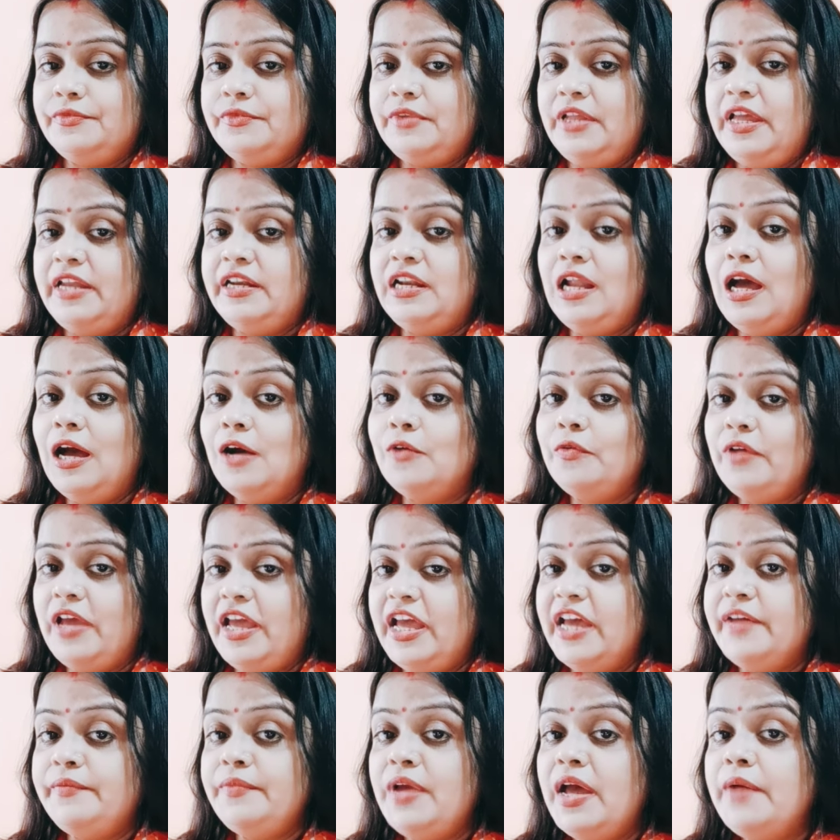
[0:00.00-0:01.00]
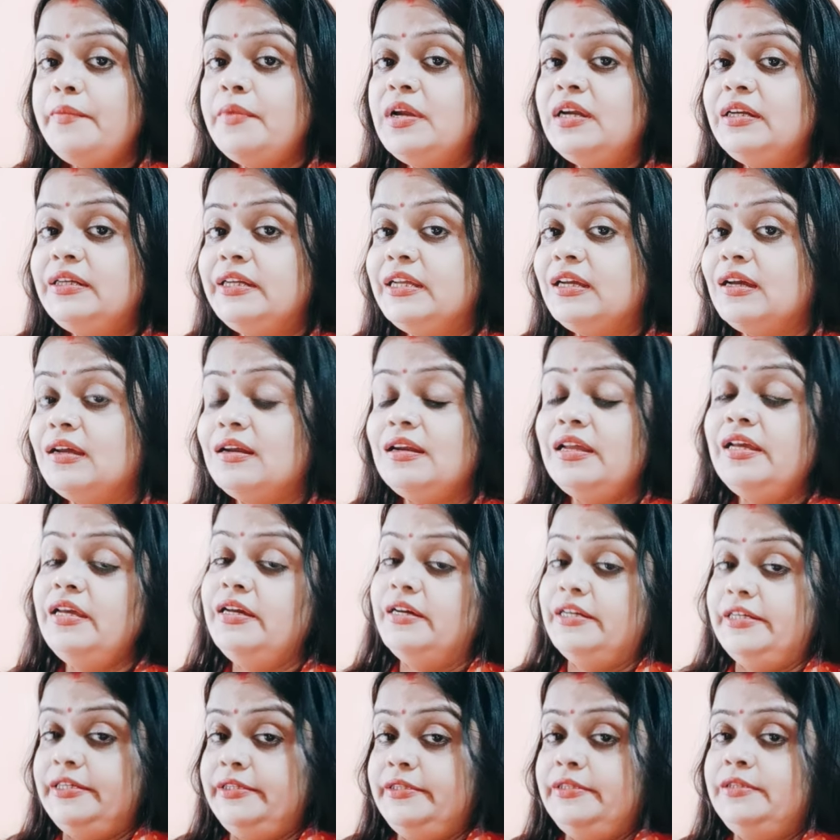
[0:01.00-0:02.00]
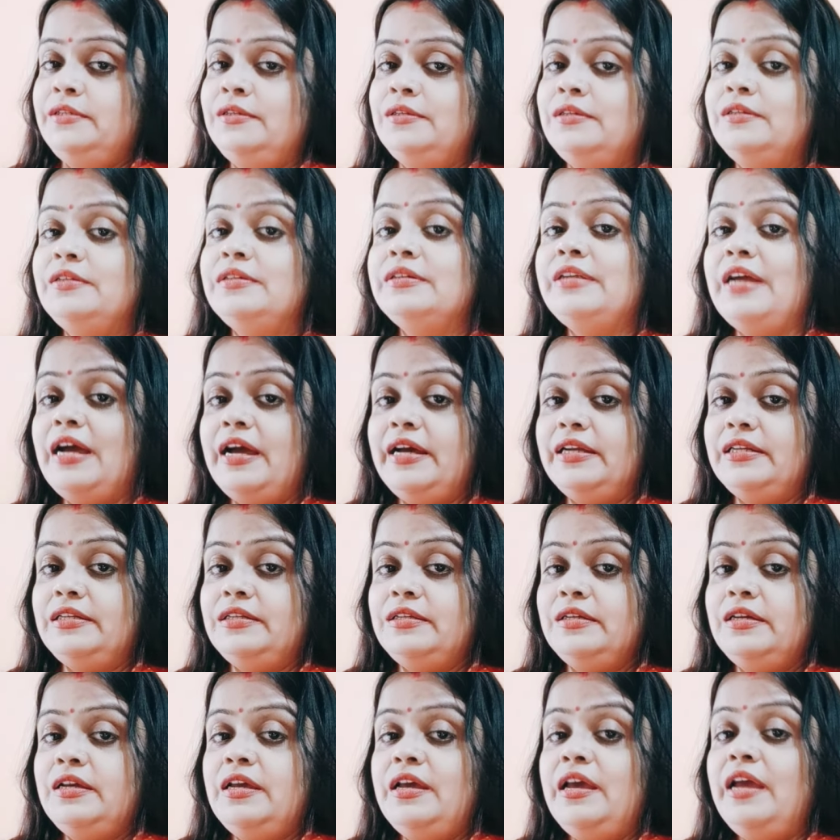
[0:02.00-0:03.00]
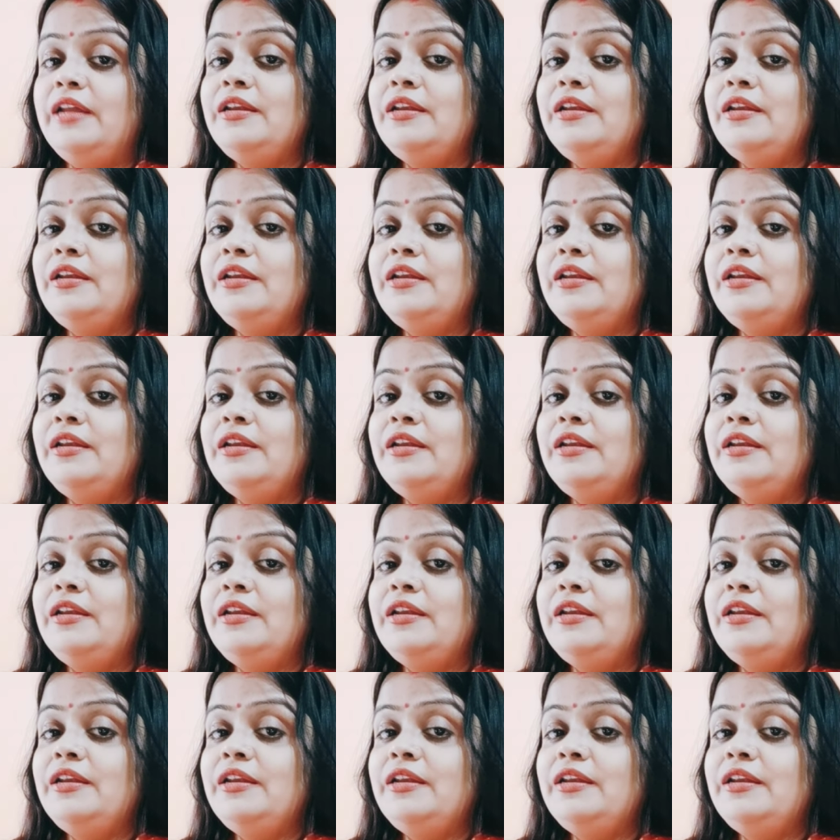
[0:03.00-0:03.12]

Now Amhamel declared that an